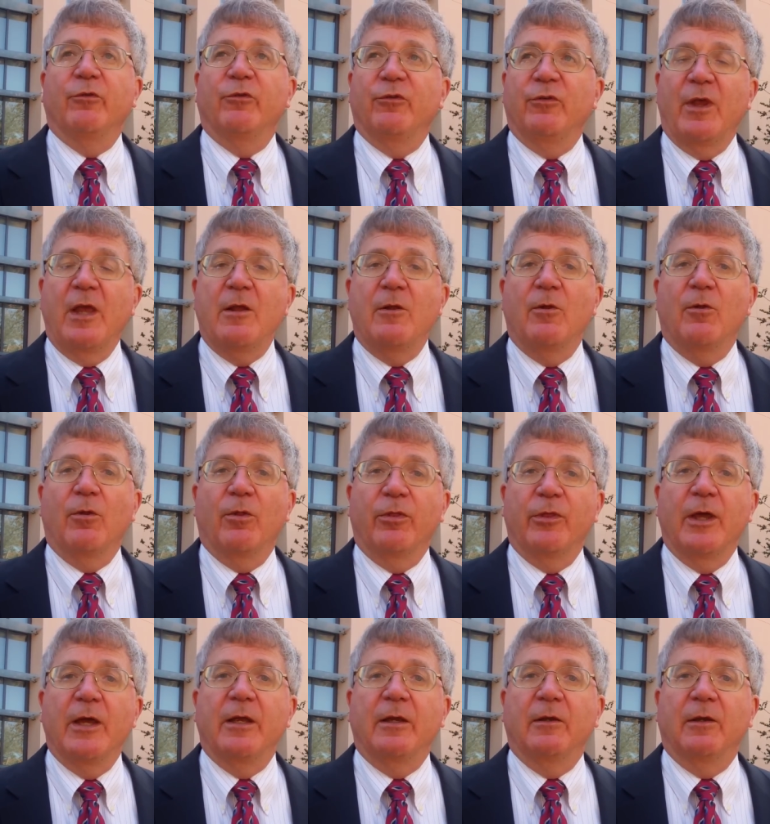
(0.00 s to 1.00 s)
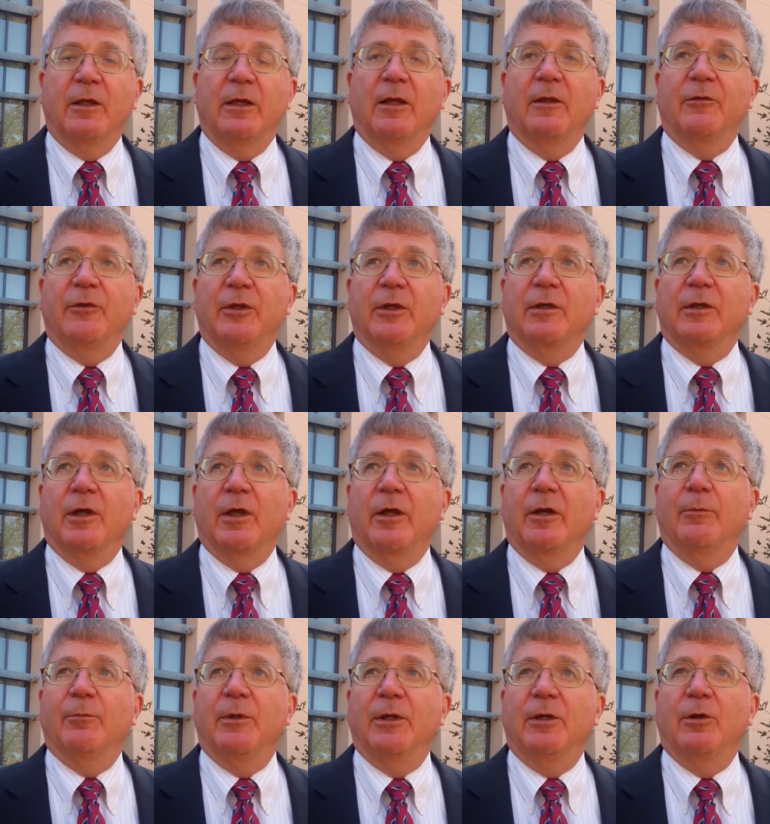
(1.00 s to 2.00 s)
single thing to get the
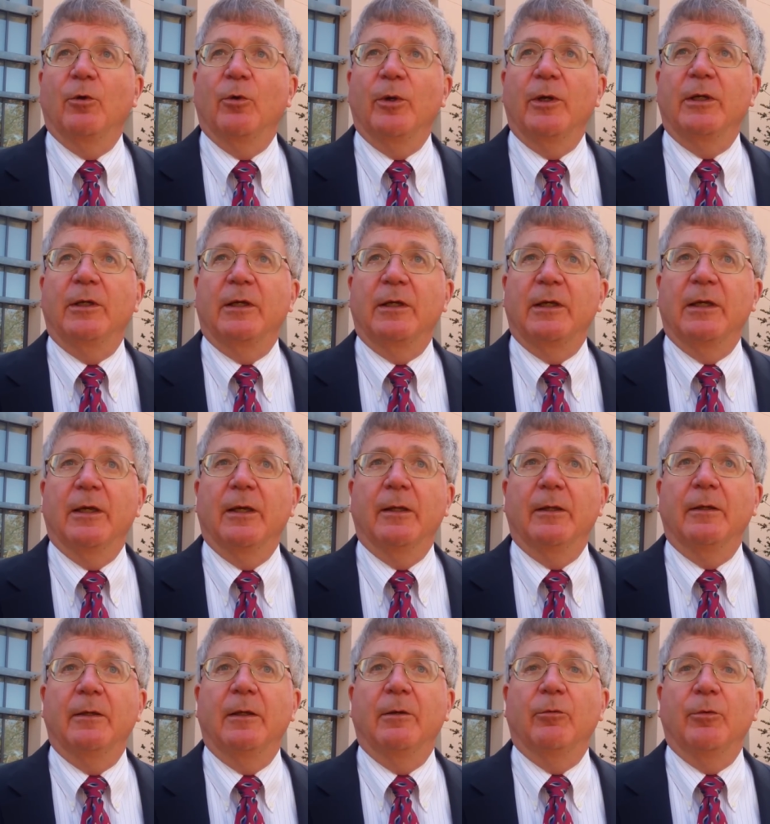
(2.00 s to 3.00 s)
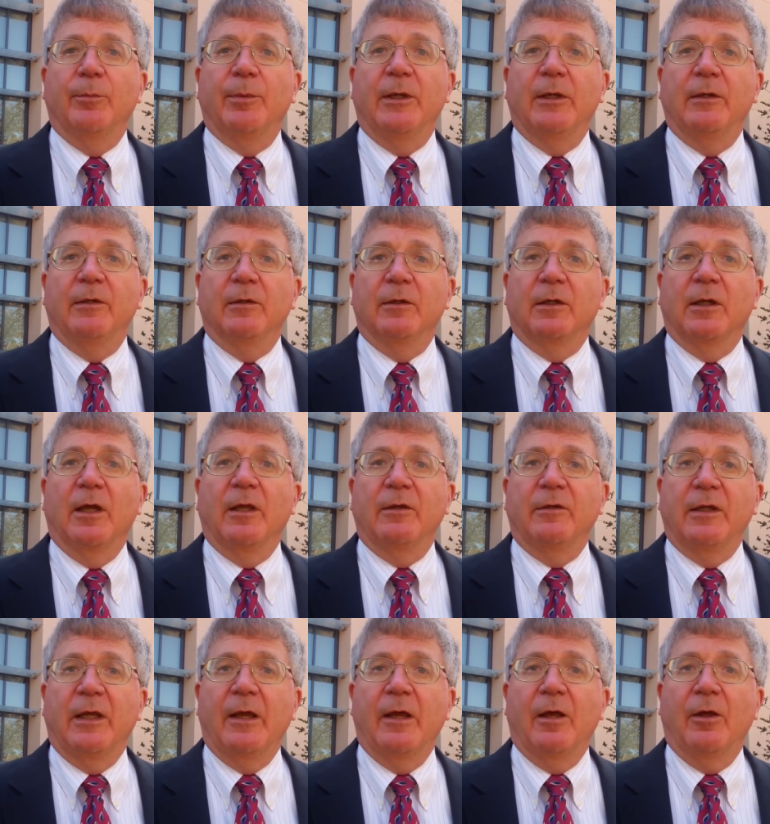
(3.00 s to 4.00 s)
economy going again, it would be to
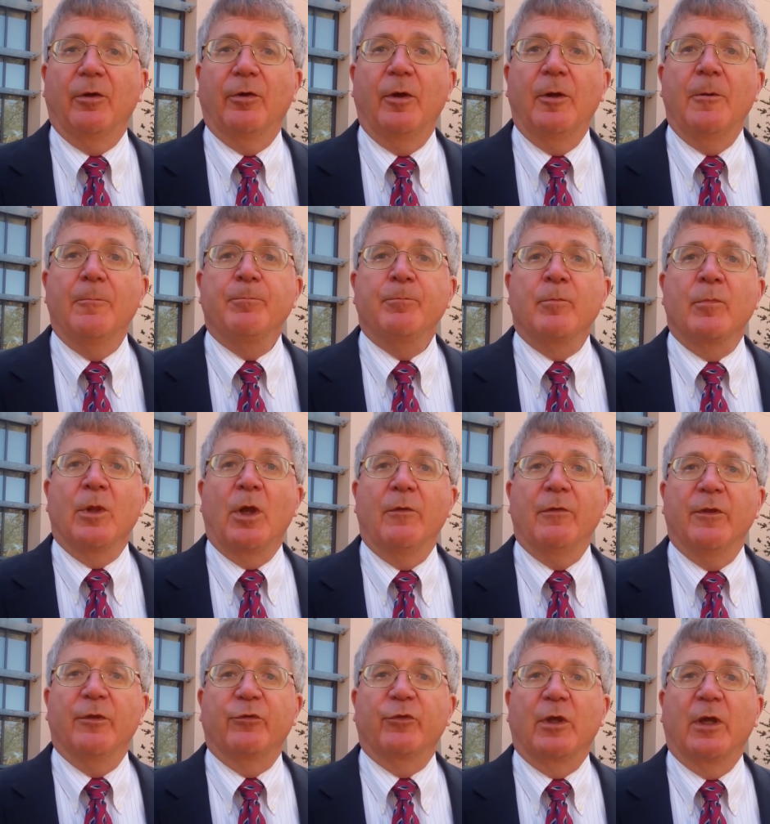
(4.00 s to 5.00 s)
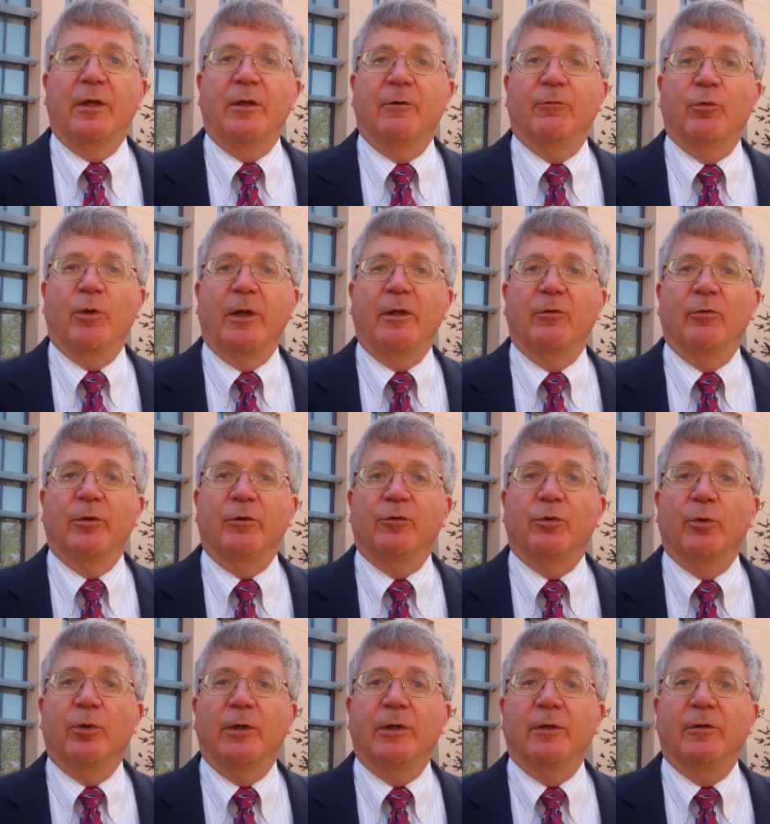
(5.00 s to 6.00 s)
cut down on this kind of
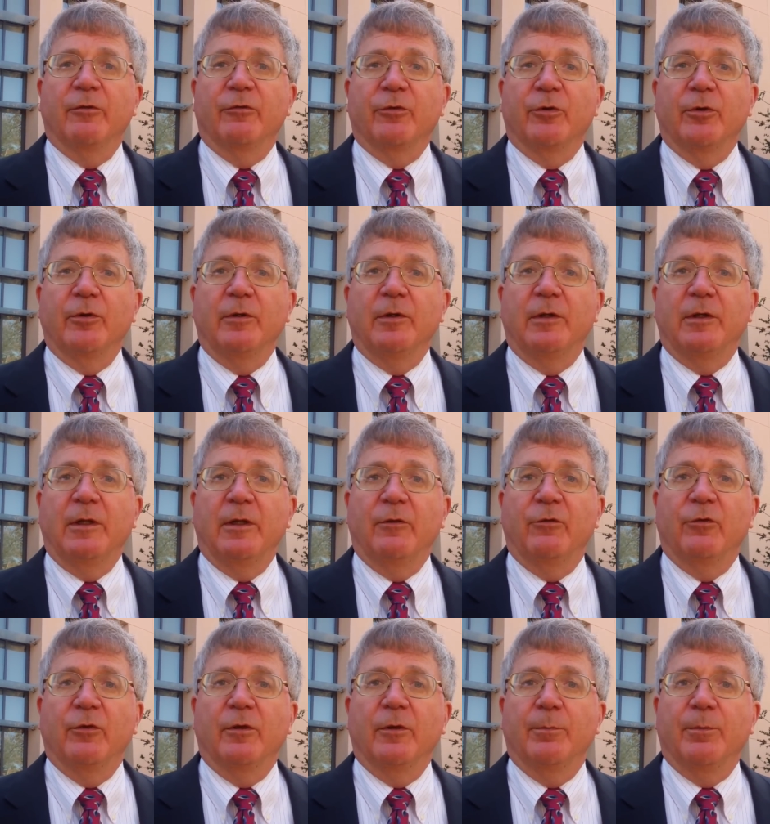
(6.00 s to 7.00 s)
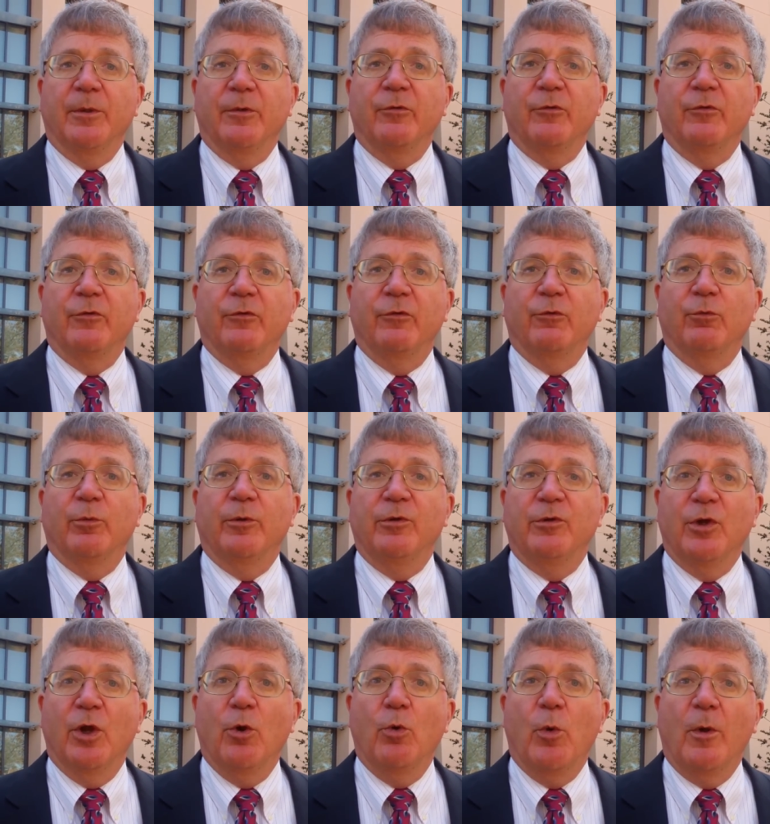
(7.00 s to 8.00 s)
regulatory uncertainty so that businesses
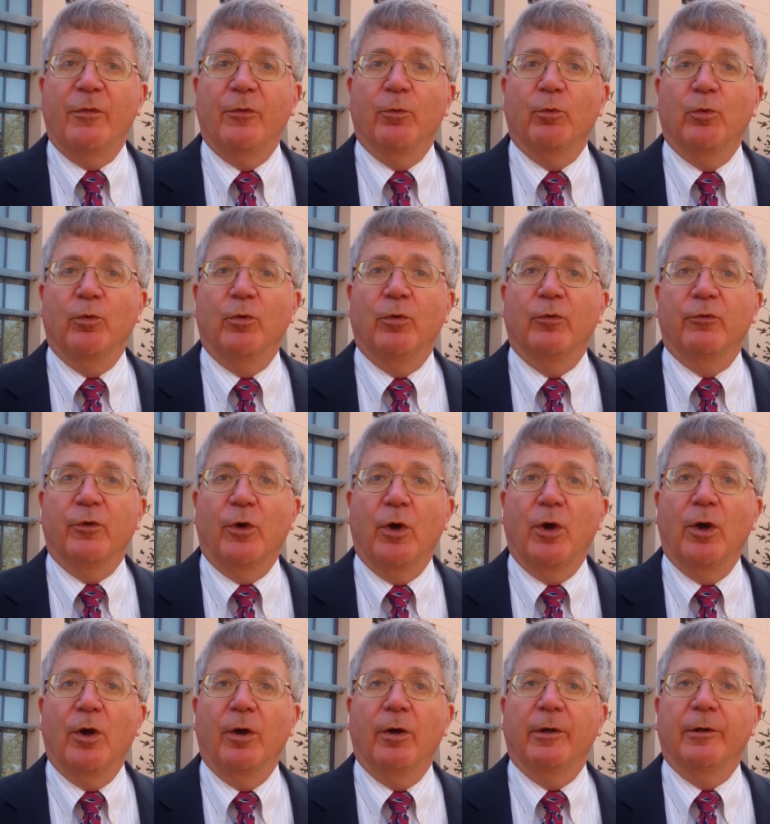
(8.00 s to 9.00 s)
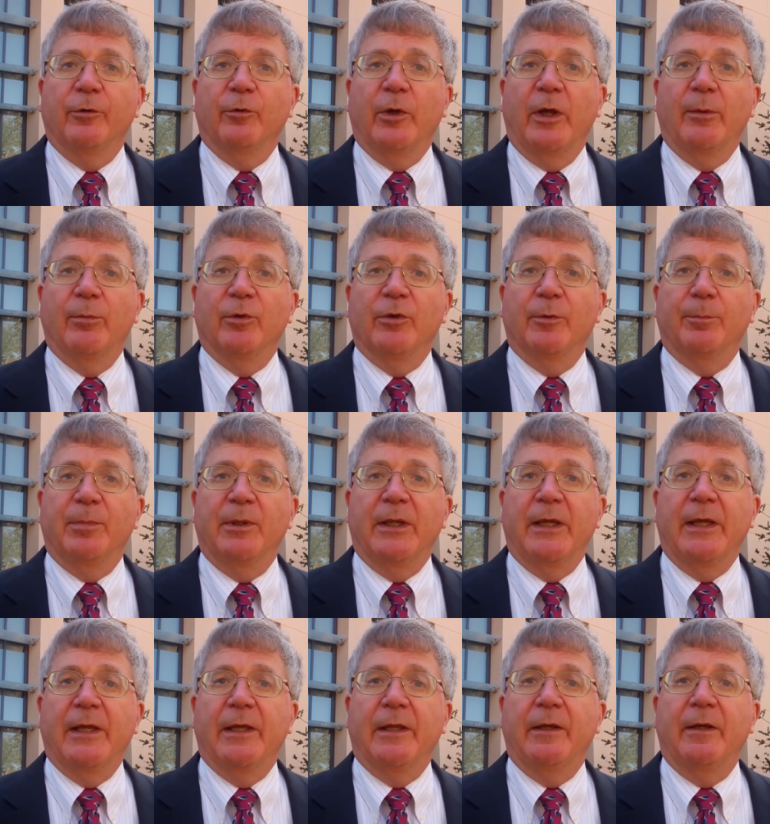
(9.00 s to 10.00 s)
would know what the rules are and are able to
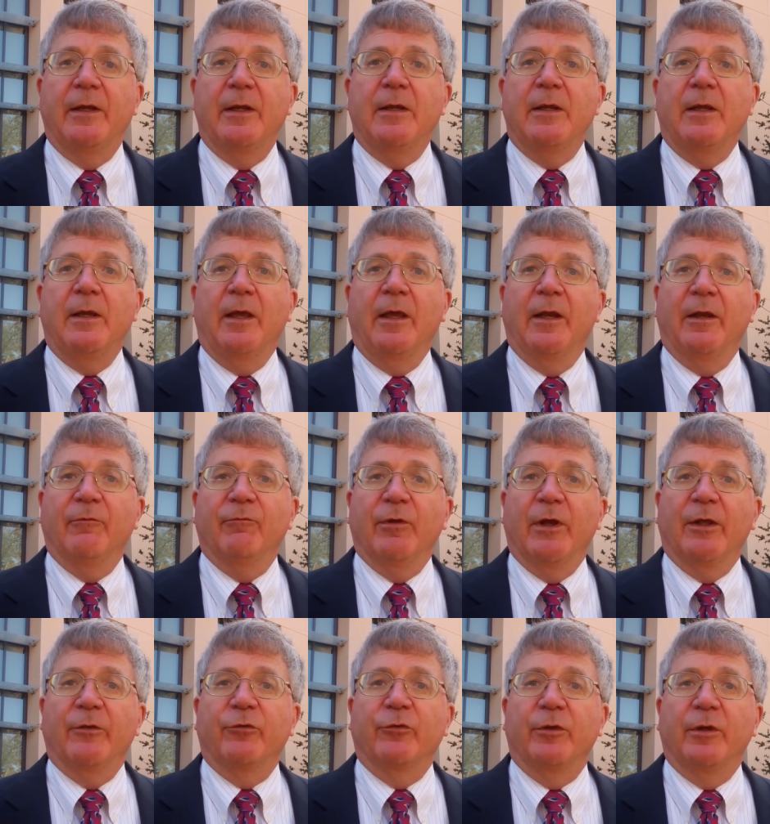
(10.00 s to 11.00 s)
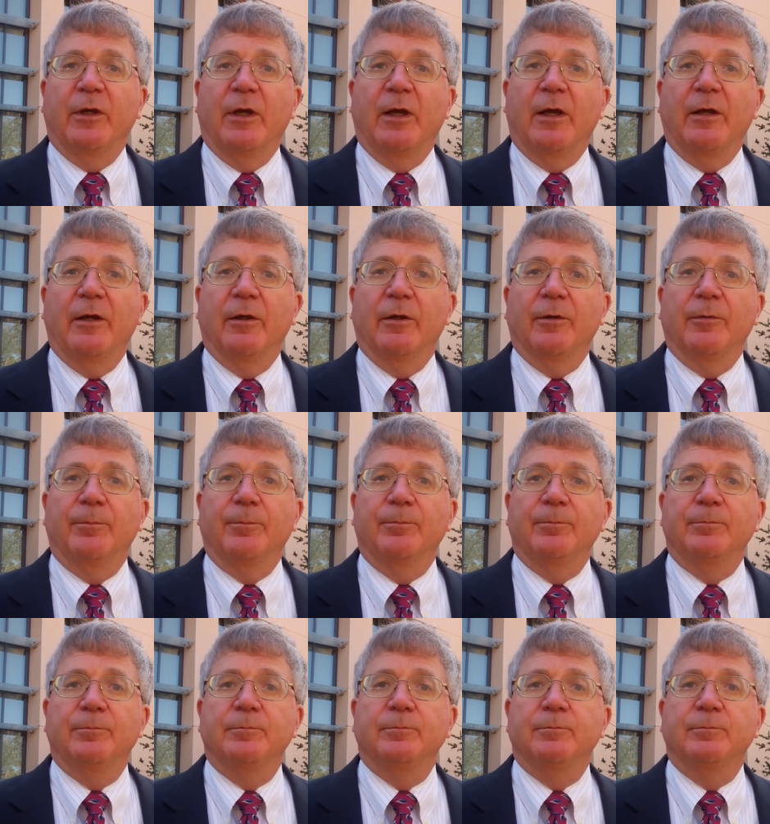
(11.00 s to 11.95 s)
plan and invest and hire.